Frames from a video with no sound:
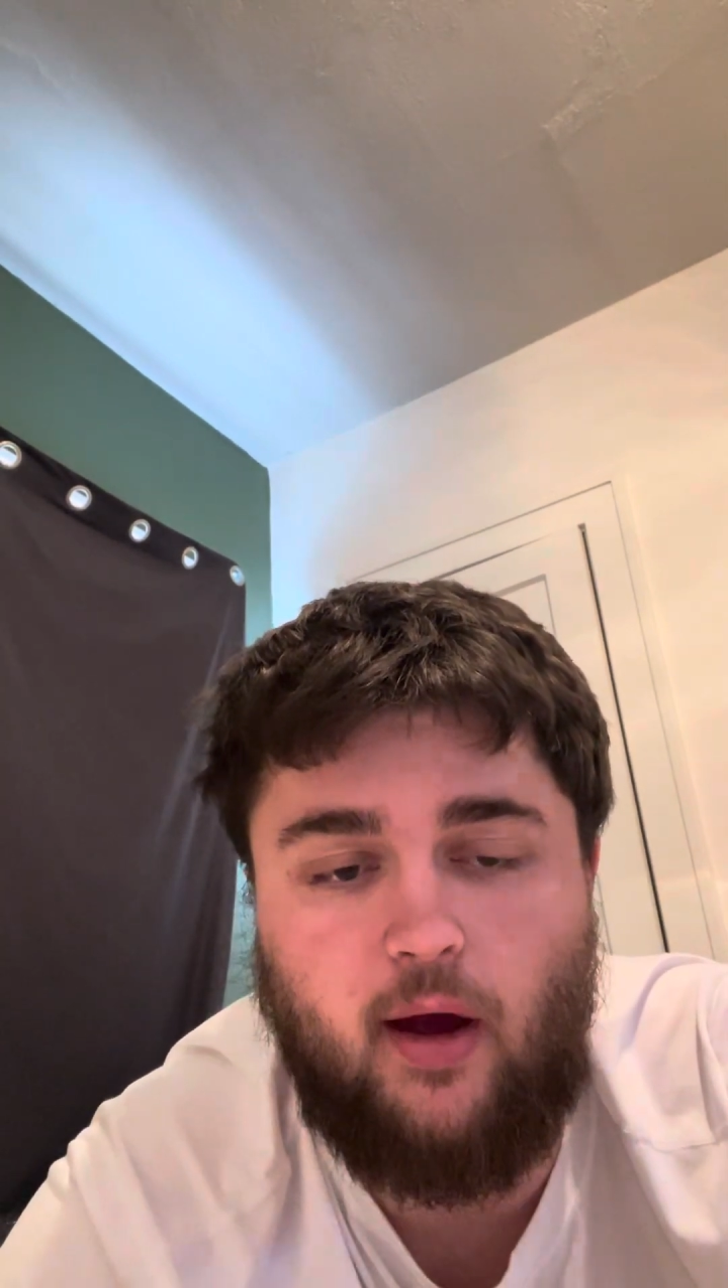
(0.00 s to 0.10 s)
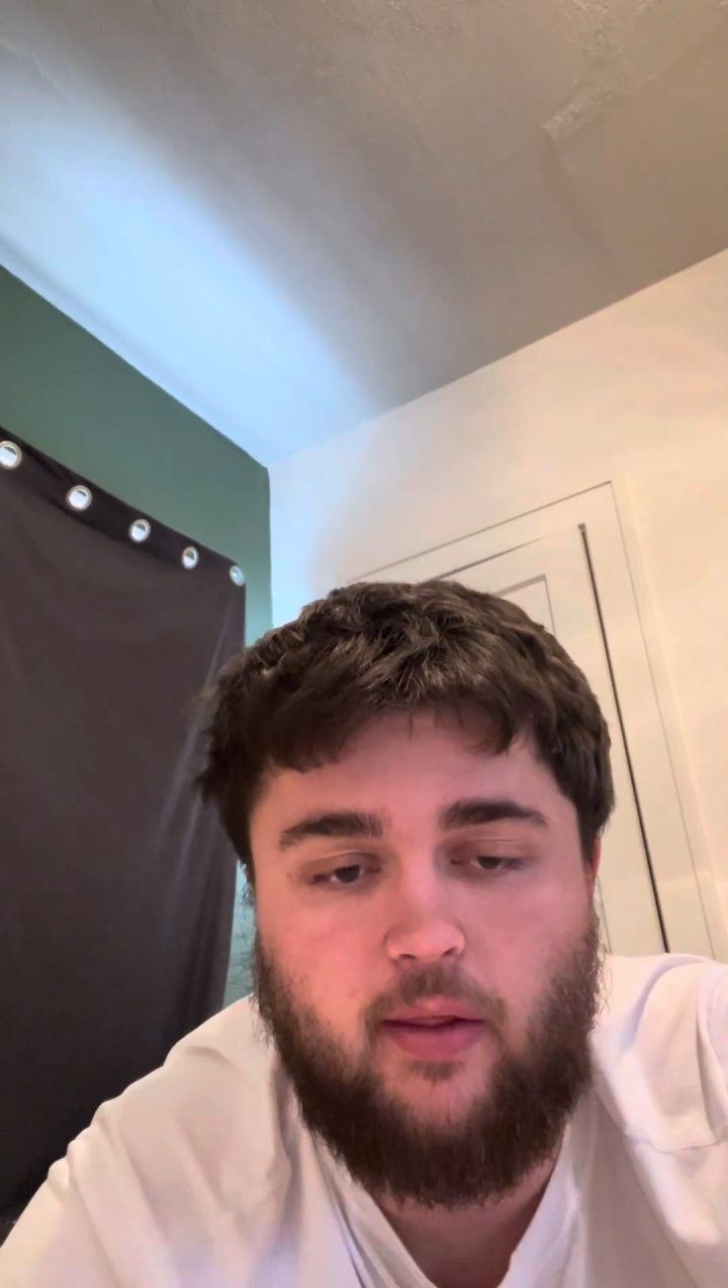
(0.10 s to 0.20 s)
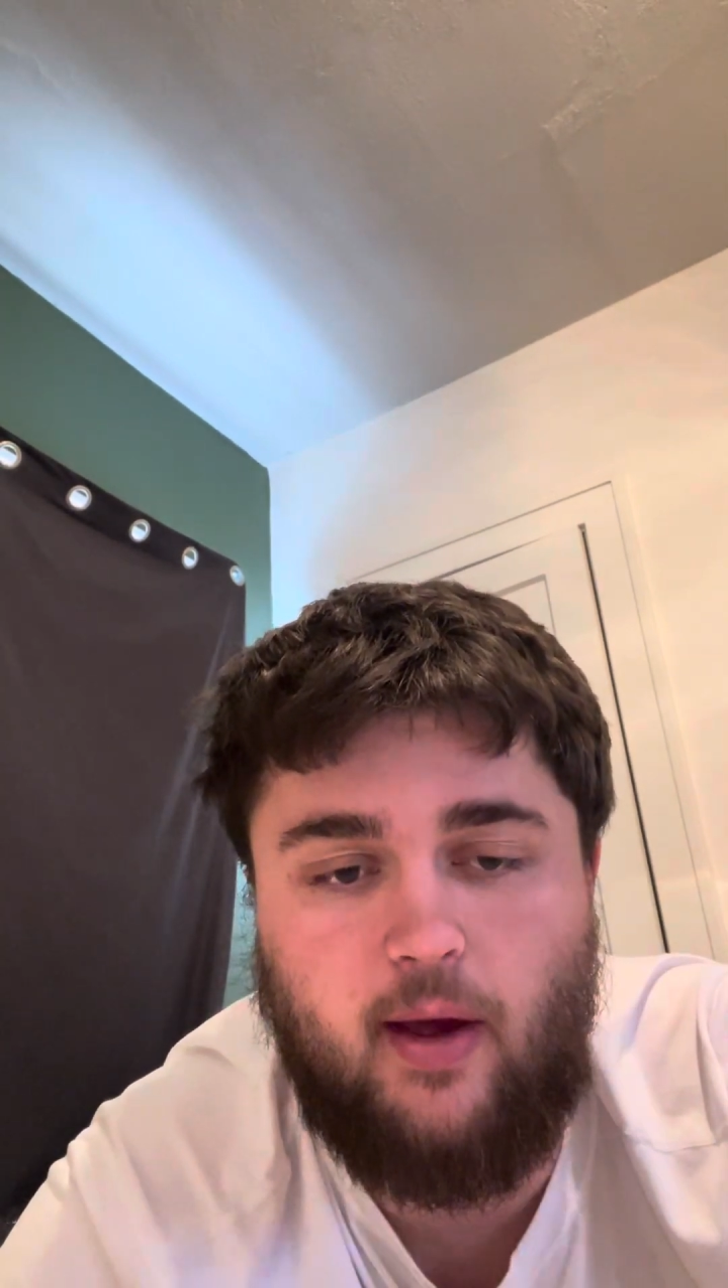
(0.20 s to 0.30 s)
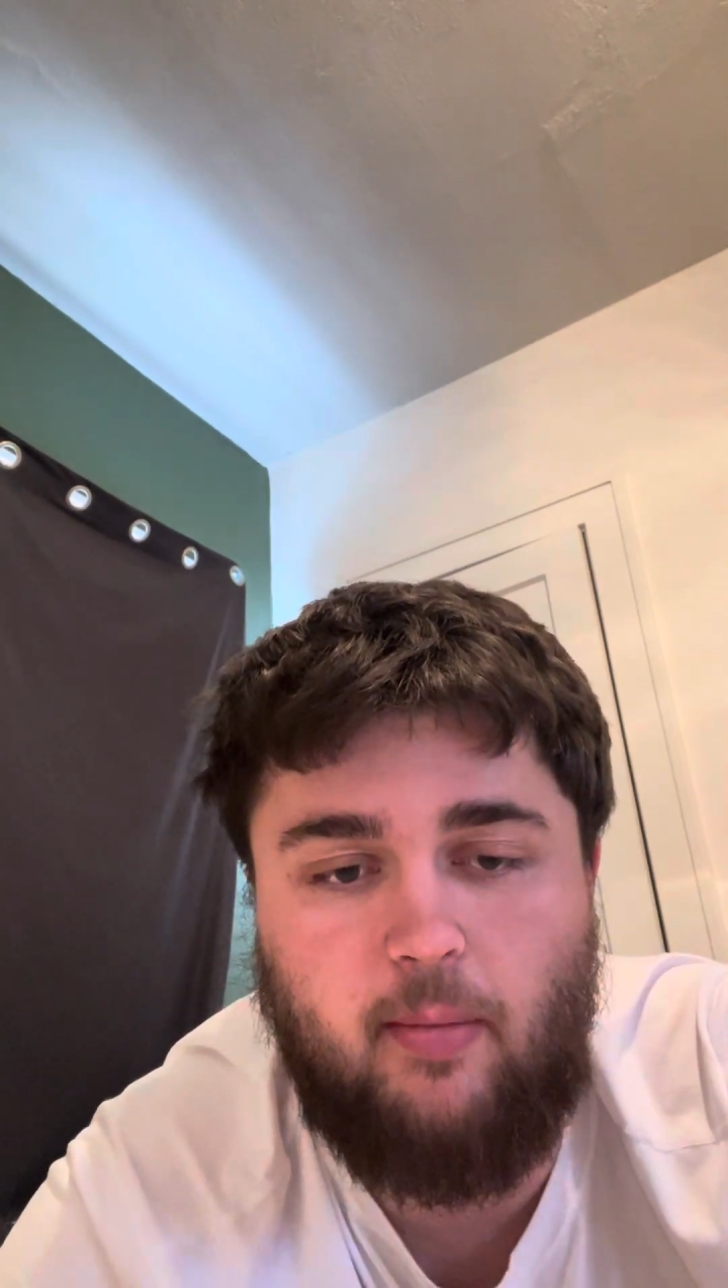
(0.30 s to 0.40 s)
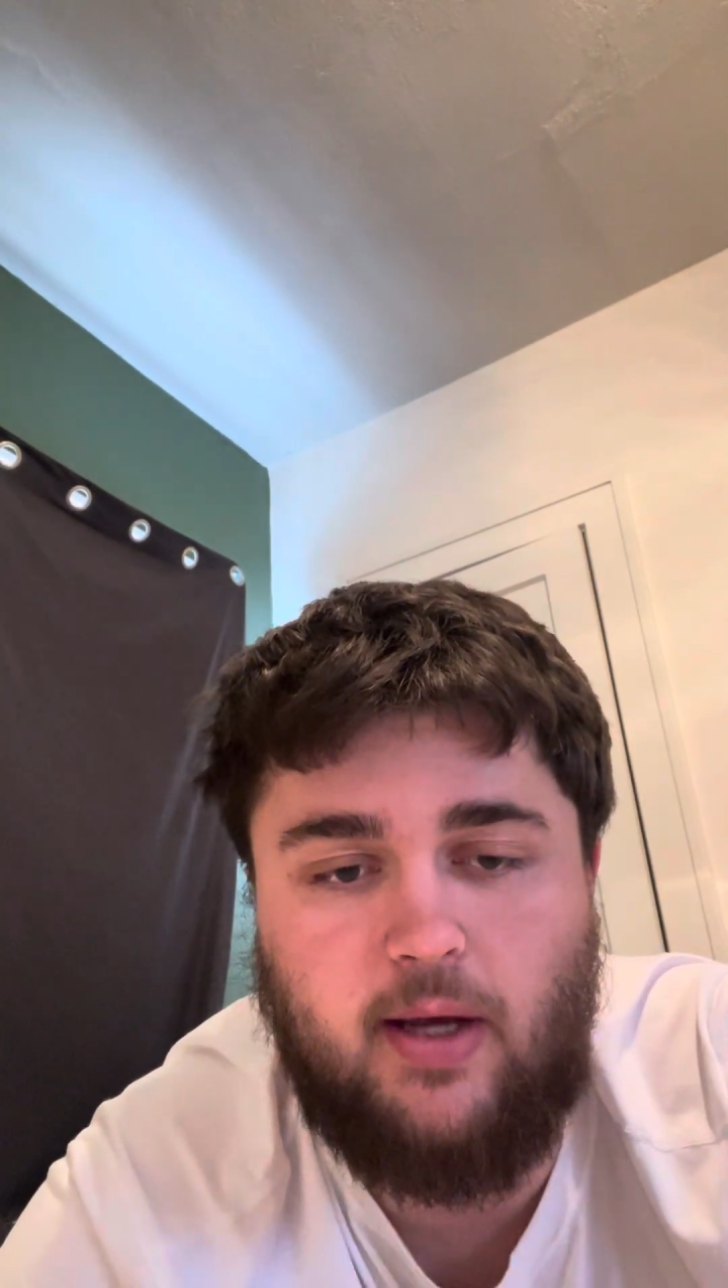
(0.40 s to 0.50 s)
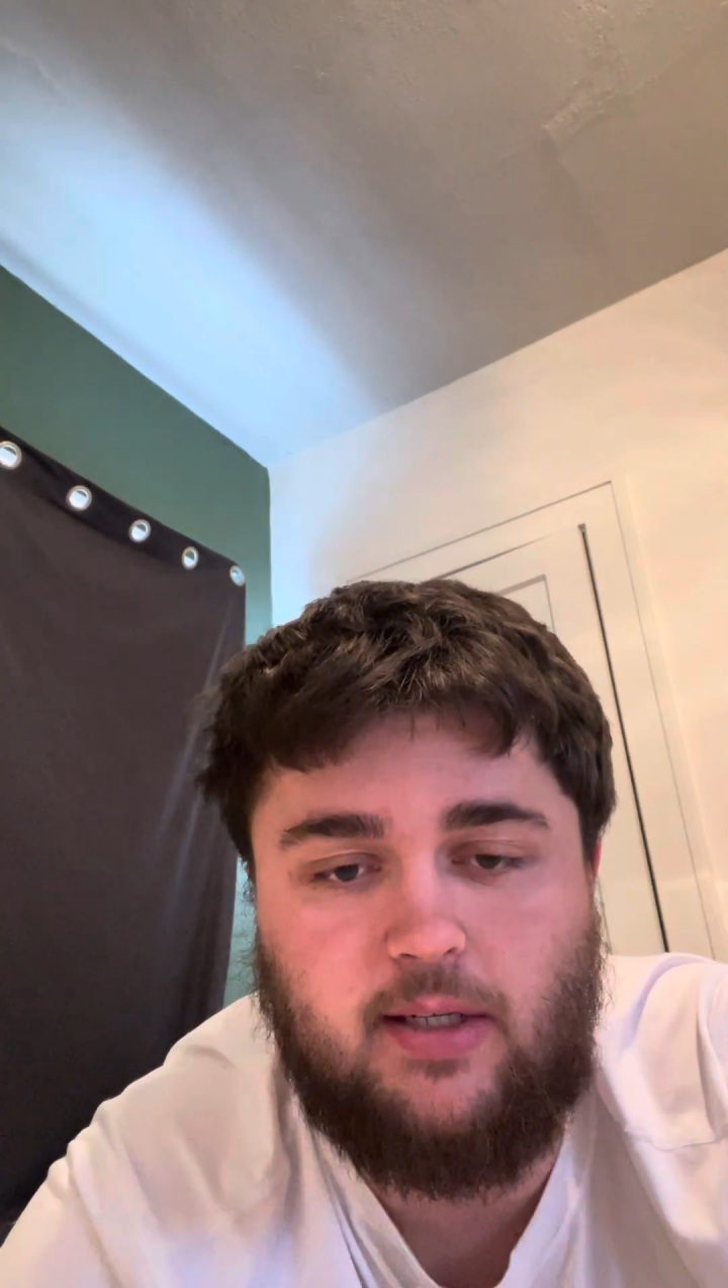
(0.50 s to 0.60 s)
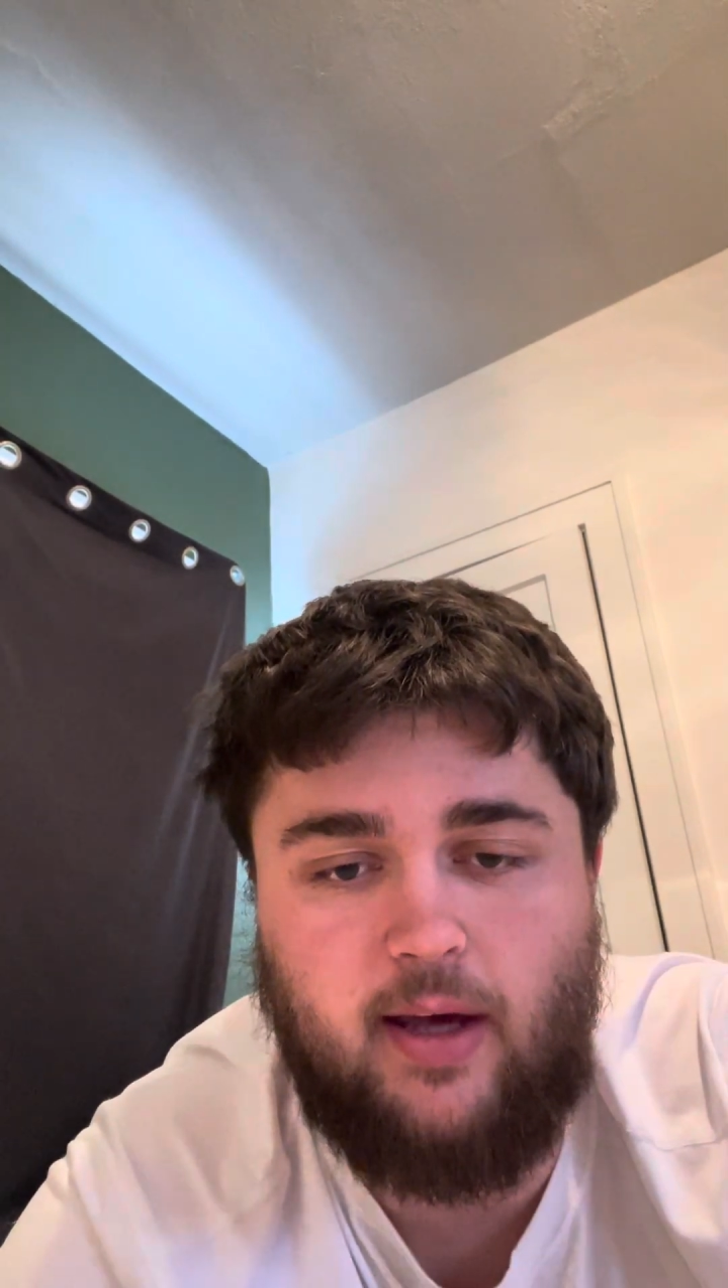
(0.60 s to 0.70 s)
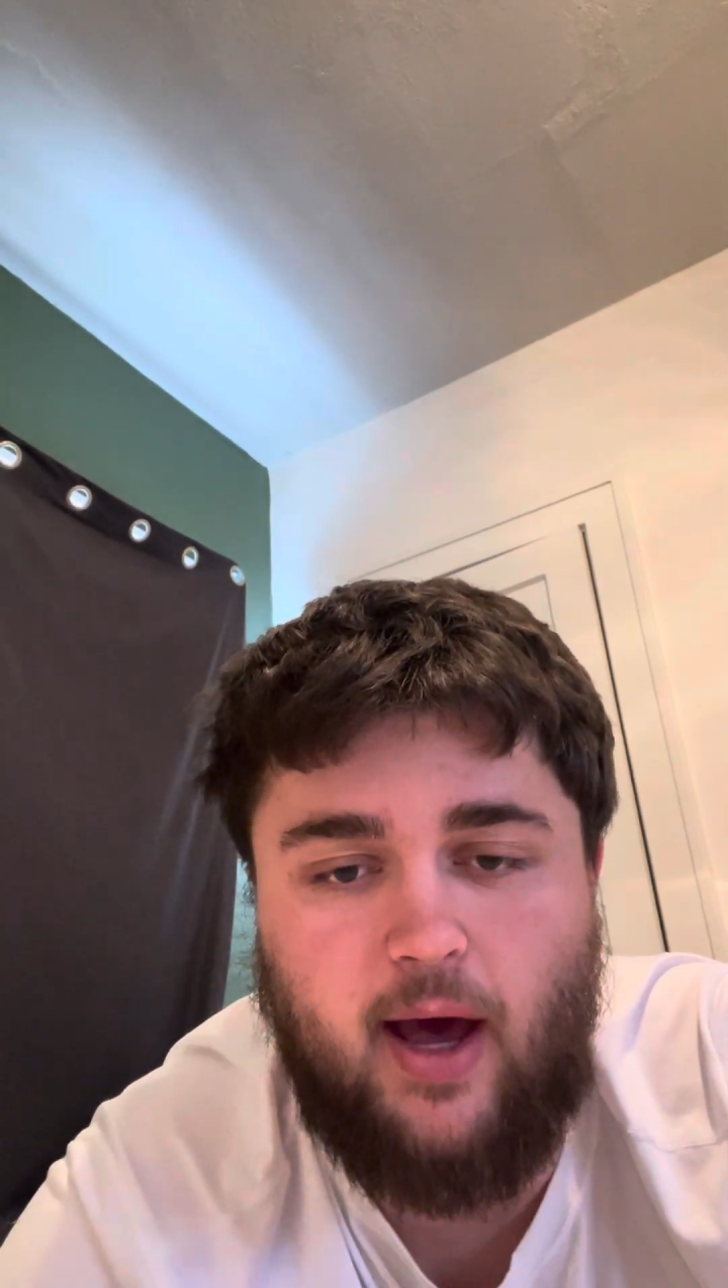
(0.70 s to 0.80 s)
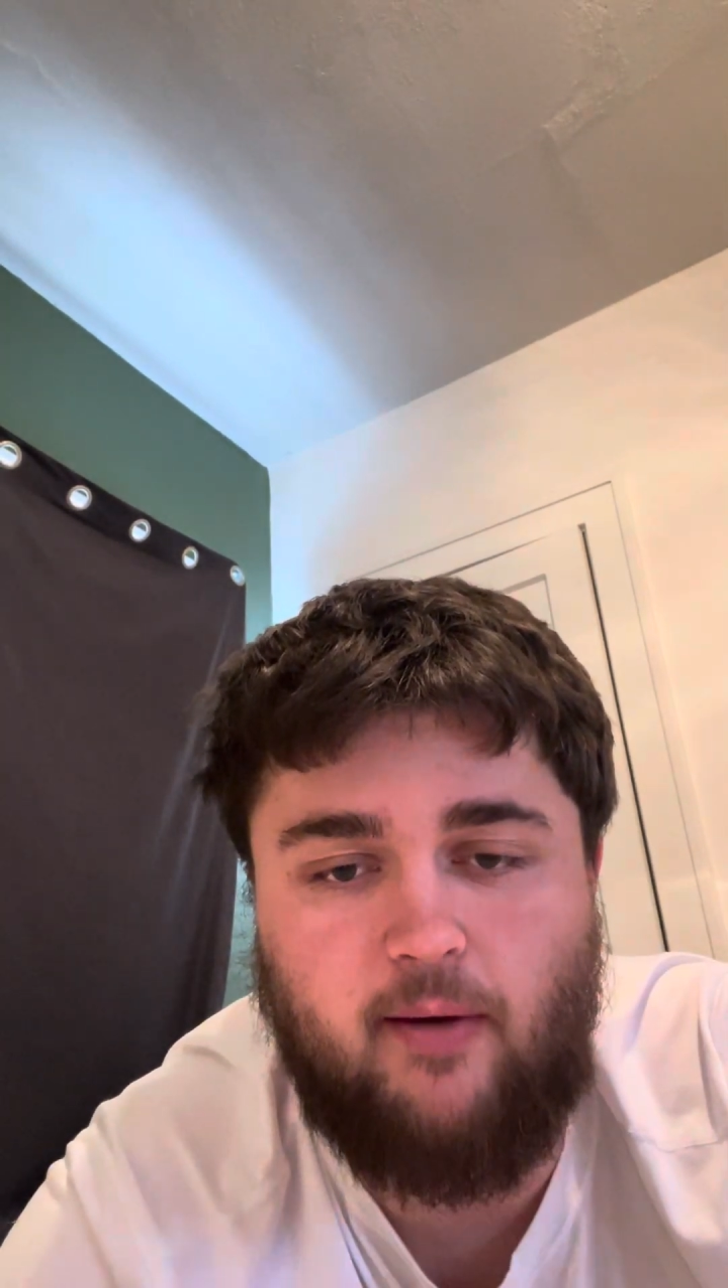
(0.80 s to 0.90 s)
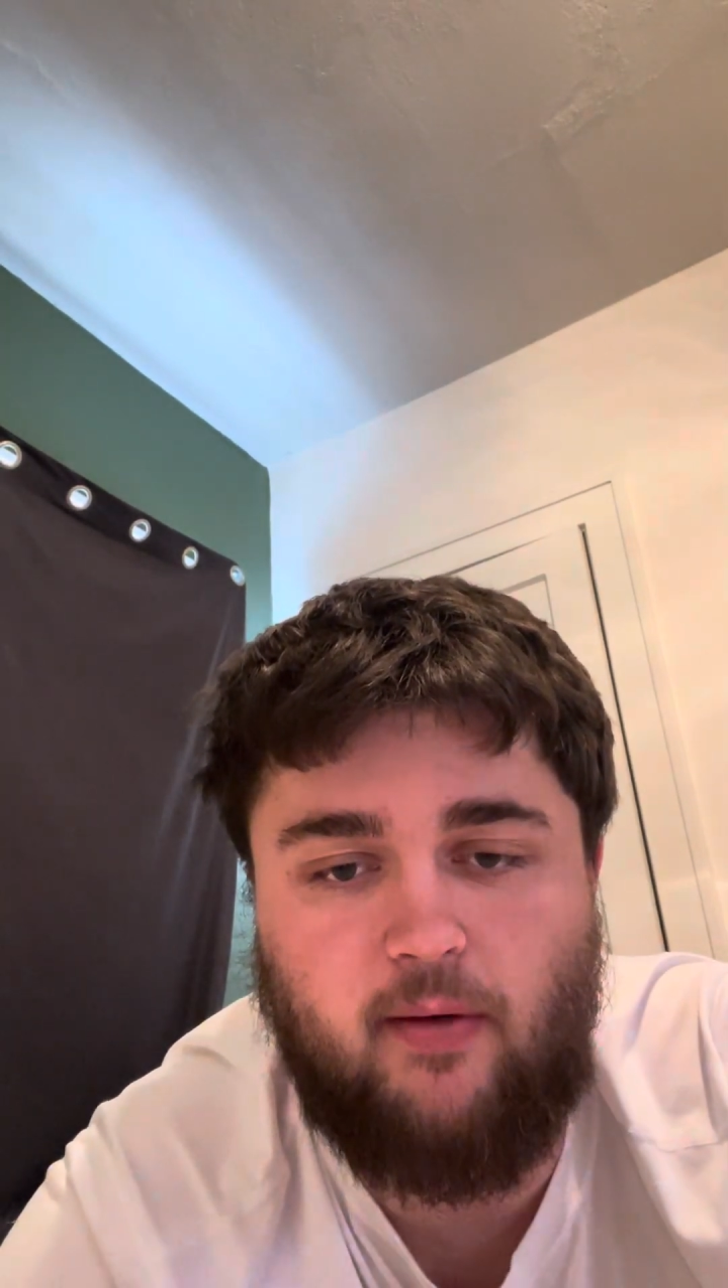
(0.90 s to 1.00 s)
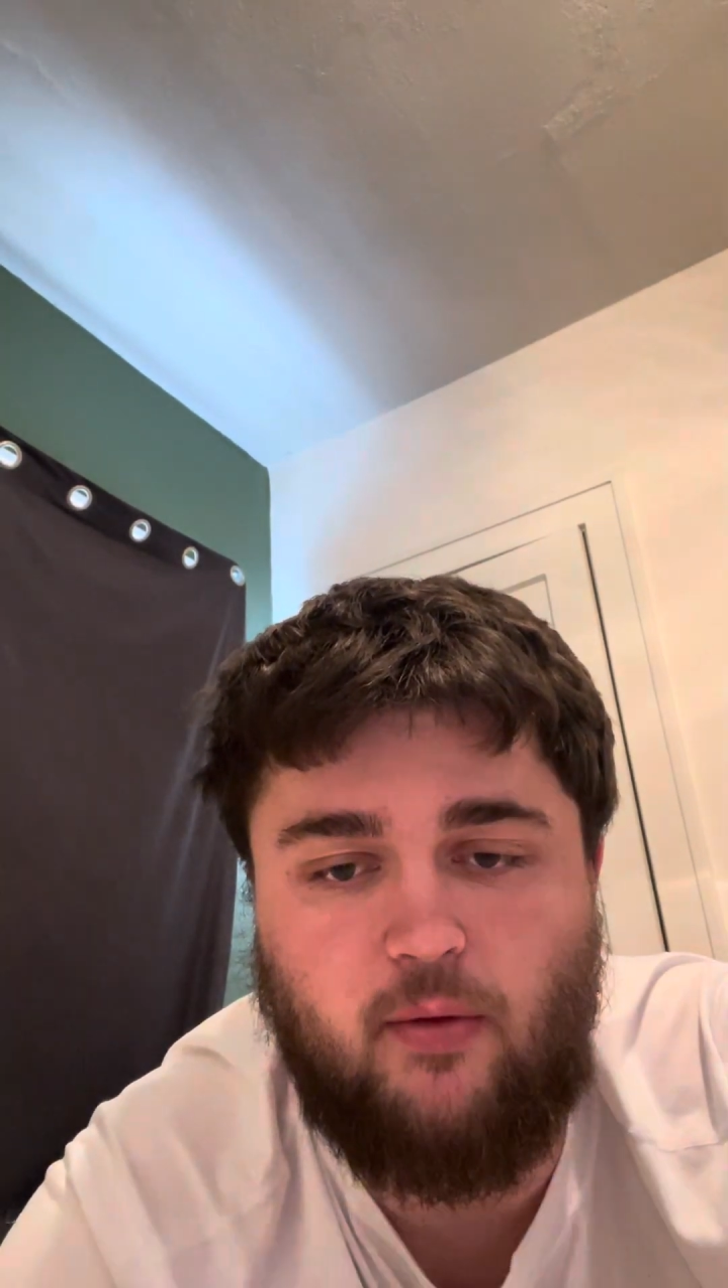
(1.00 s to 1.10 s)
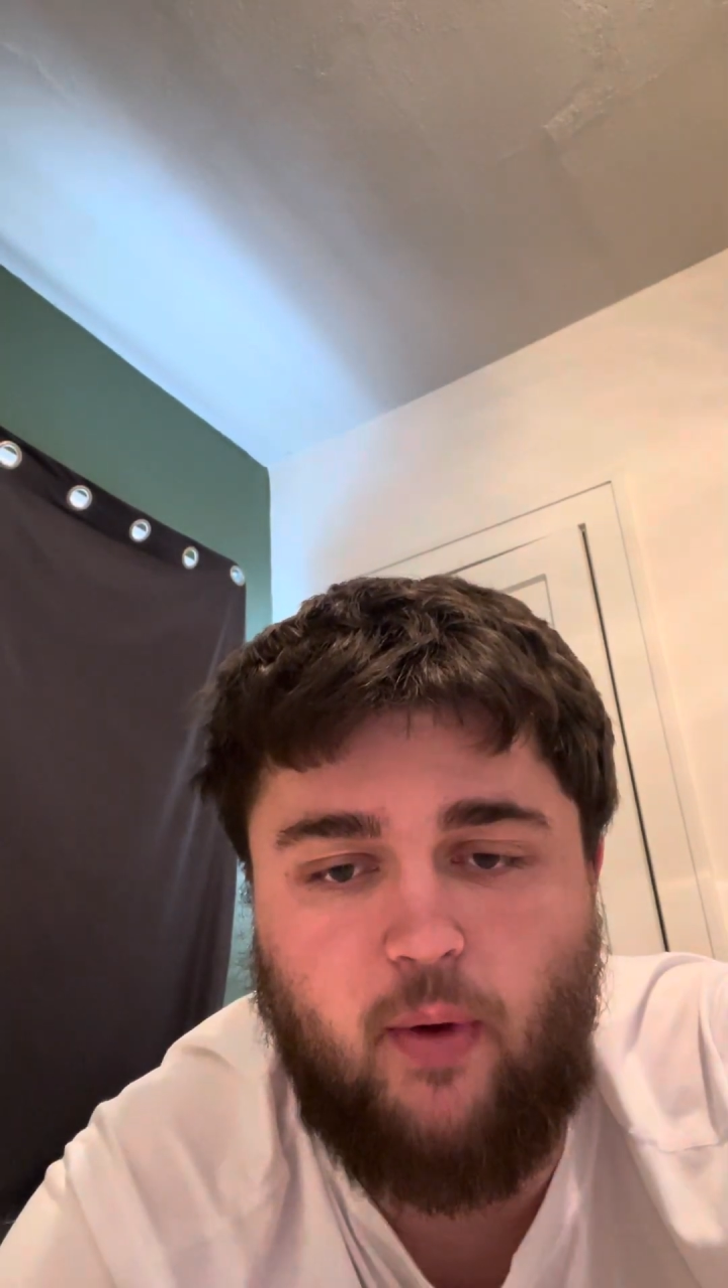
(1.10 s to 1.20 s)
They basically have a